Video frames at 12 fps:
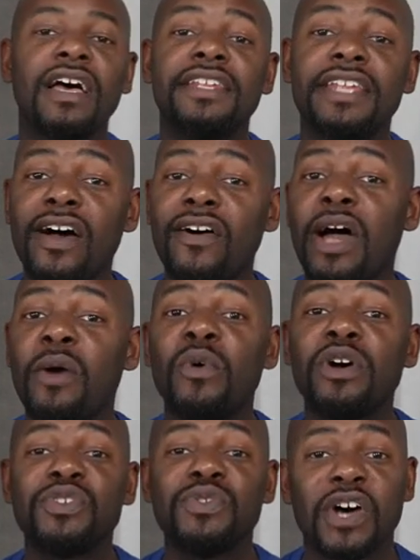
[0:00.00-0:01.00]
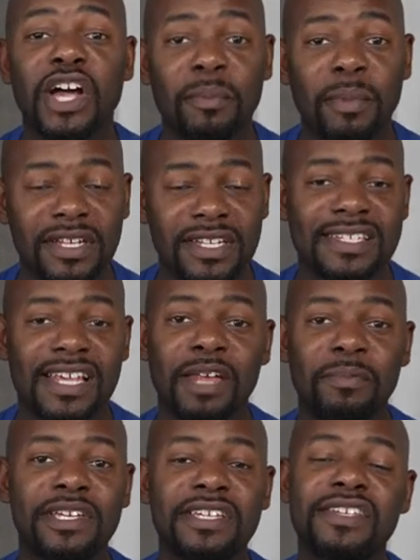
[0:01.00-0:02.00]
Now I want to talk about design
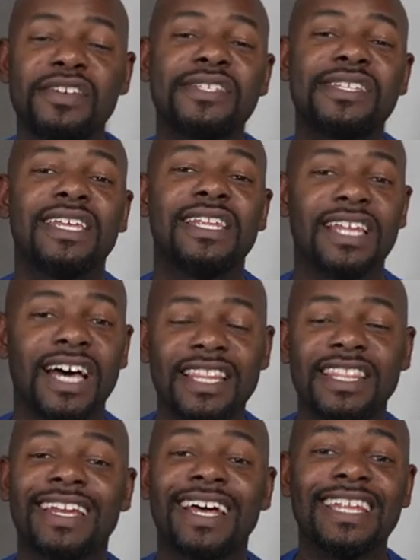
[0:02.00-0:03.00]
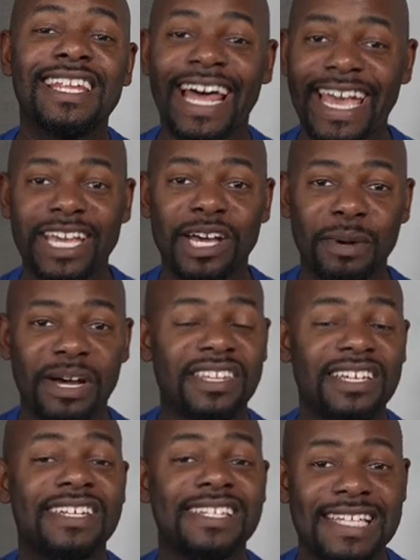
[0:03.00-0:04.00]
because there is a lot that I like about the
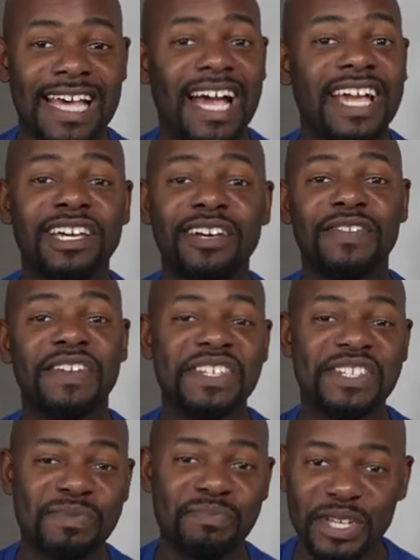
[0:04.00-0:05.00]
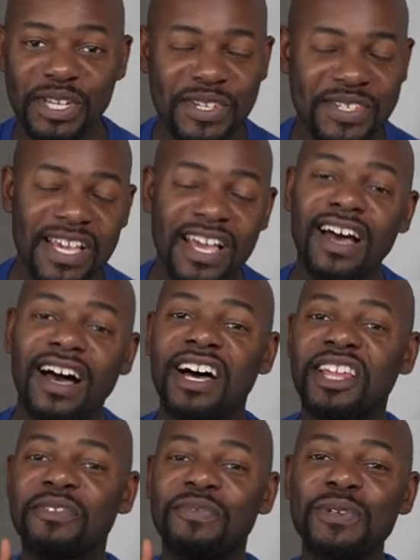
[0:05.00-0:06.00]
design of these speakers.
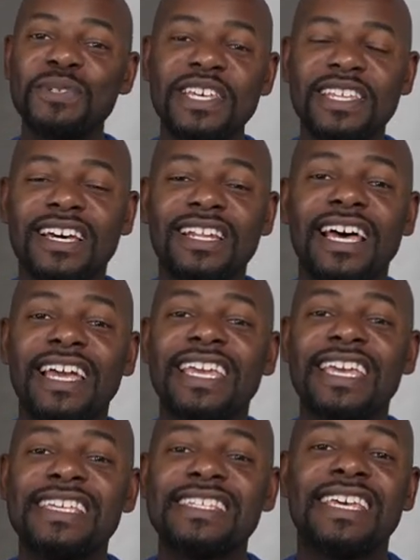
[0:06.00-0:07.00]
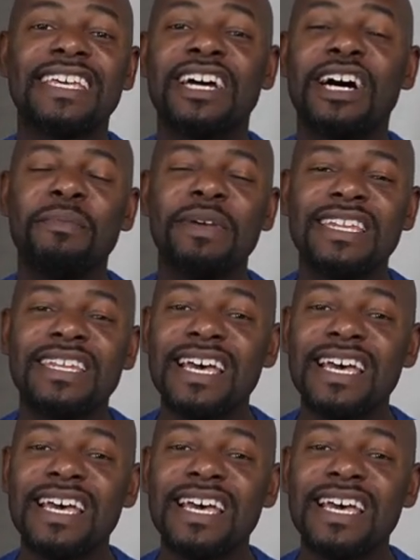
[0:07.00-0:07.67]
The first thing that I like is they come in